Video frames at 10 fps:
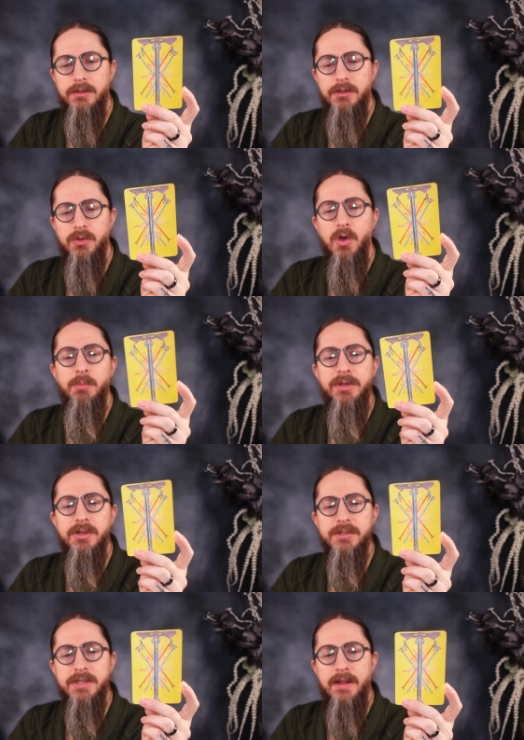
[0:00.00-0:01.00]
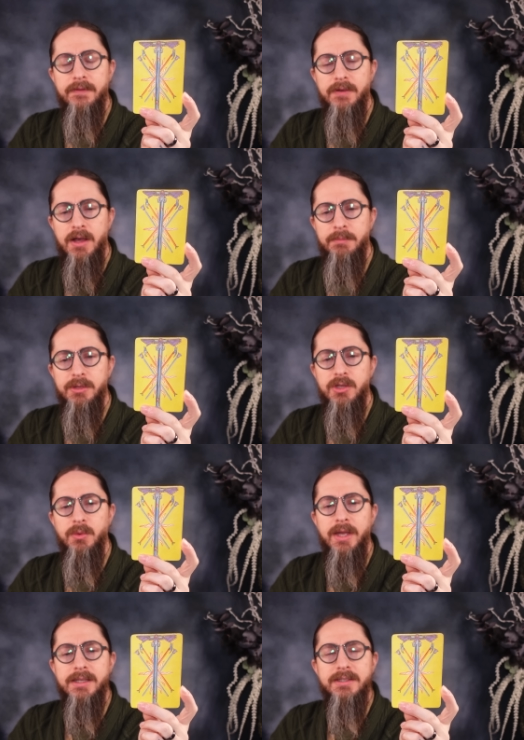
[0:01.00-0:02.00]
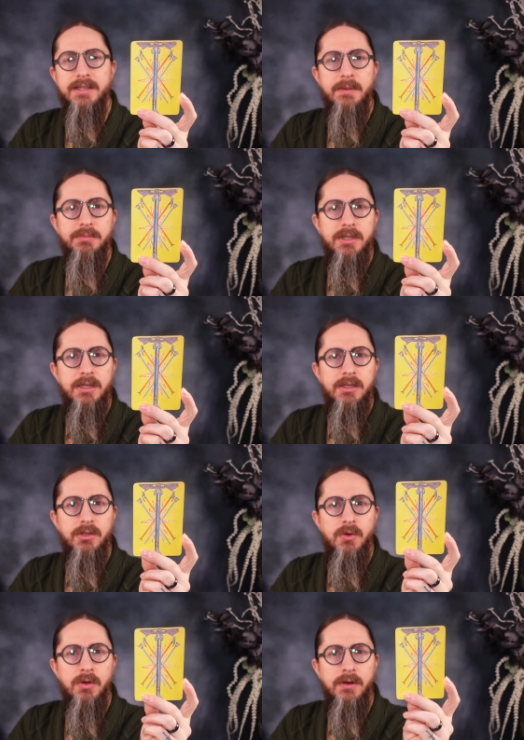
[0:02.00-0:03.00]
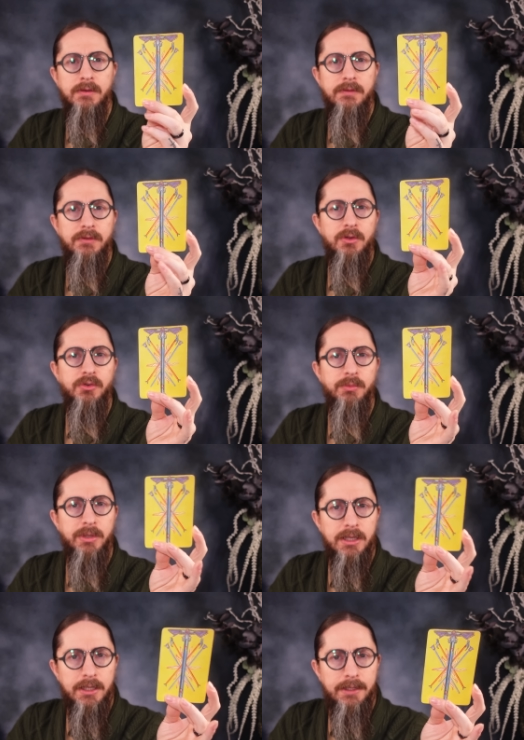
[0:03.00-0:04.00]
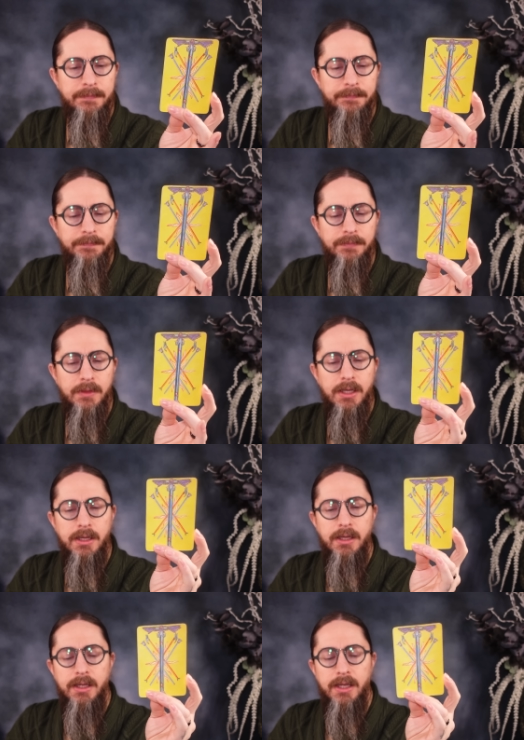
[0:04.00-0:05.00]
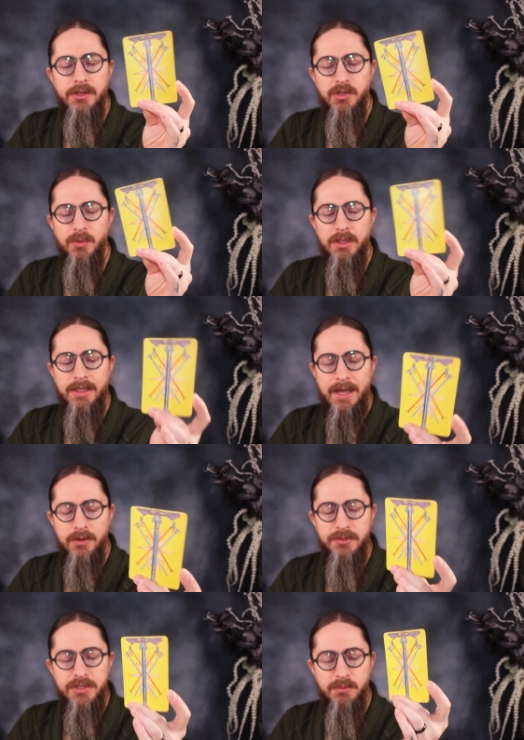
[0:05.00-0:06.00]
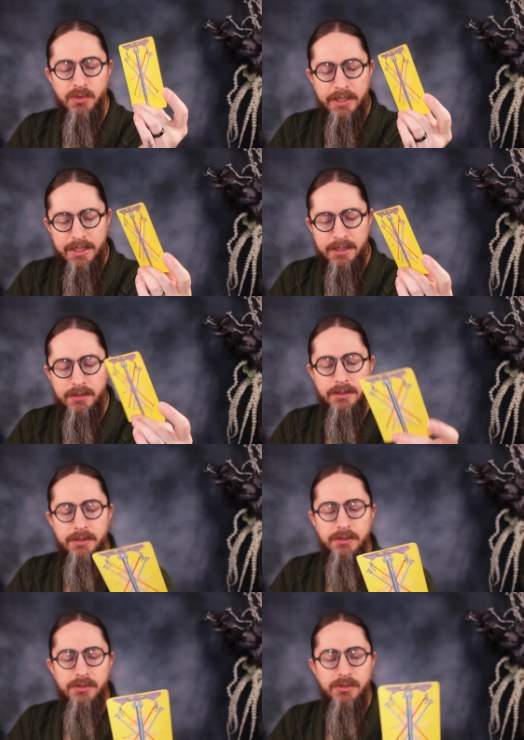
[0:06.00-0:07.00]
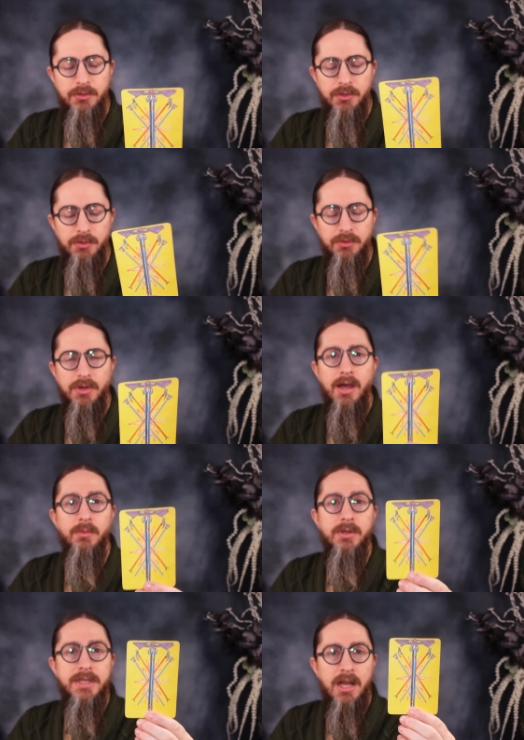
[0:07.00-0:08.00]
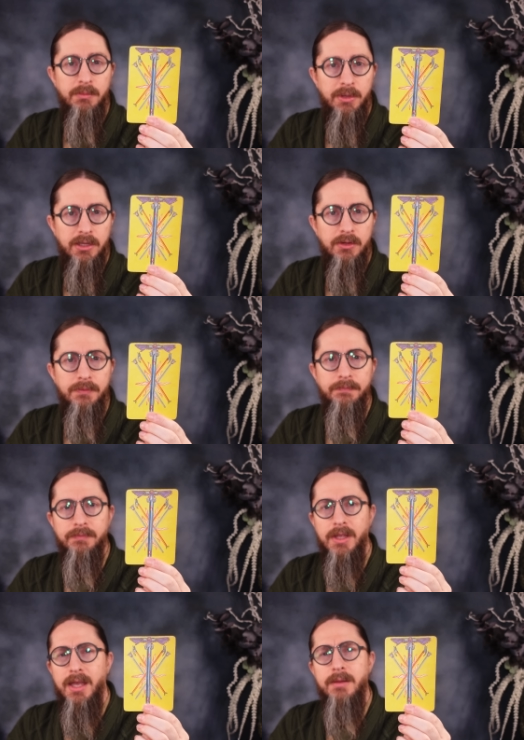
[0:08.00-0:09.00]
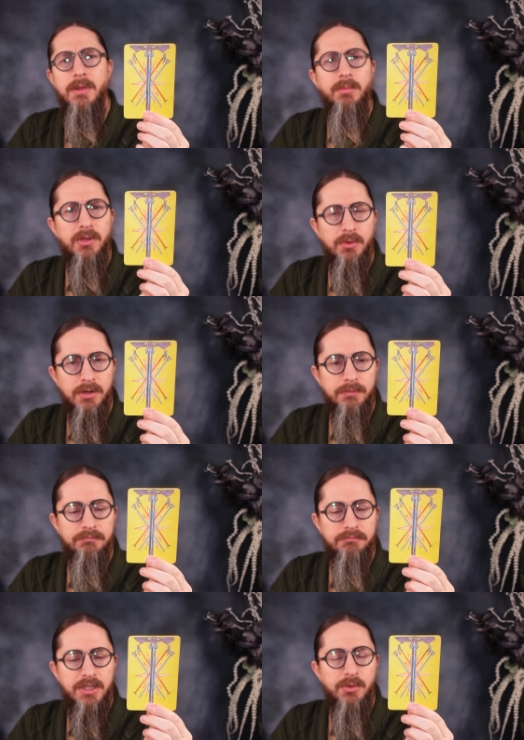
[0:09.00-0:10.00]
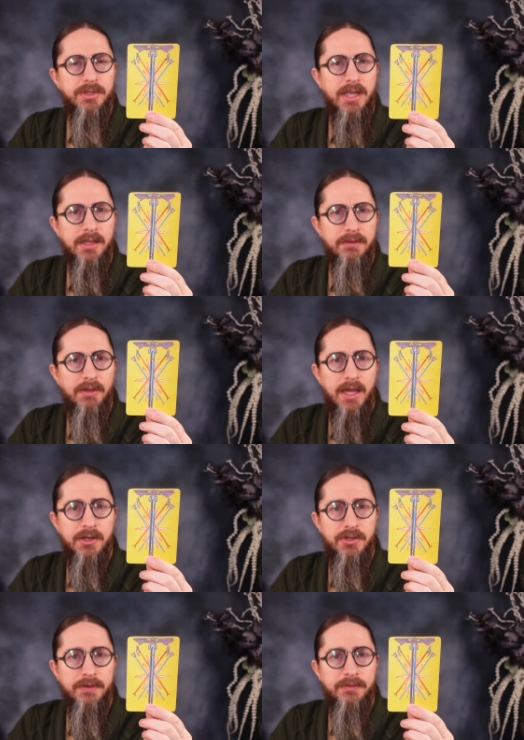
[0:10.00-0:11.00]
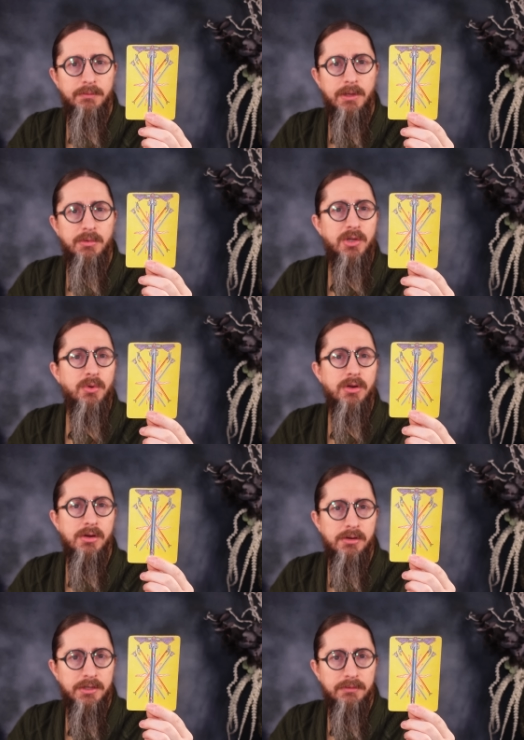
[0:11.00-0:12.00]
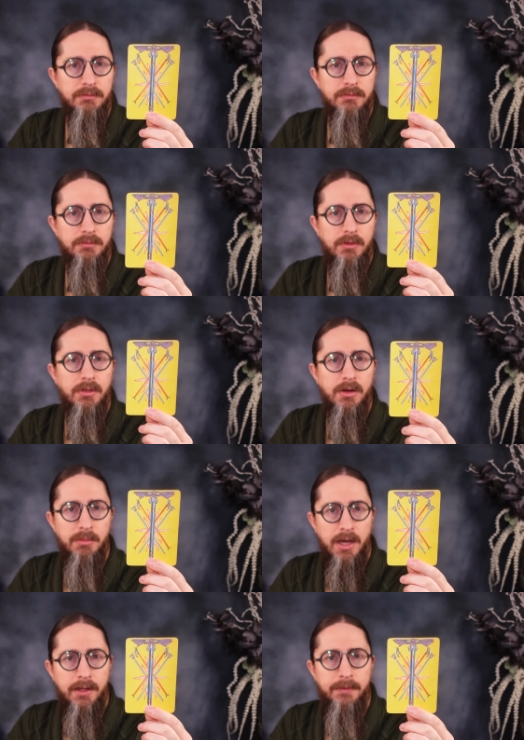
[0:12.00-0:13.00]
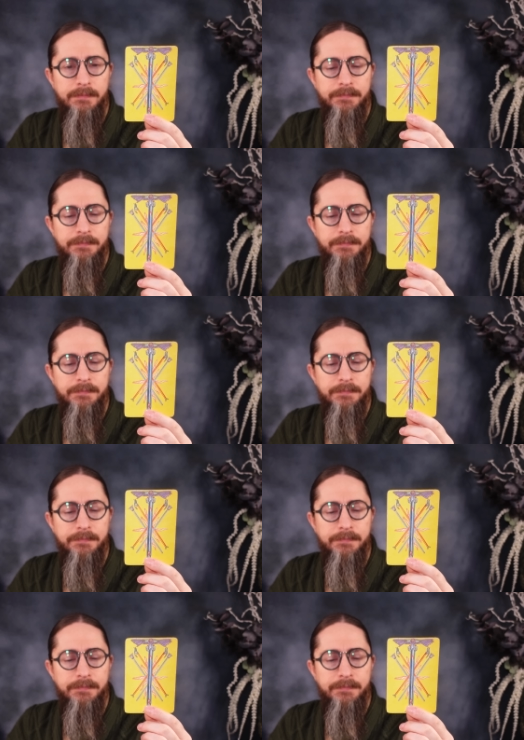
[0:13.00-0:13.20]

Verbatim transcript: you opened yourself up, you accepted your vulnerability, and you allowed someone in who you thought was helping you, and maybe you were you were taken advantage of, maybe you were hurt thereby.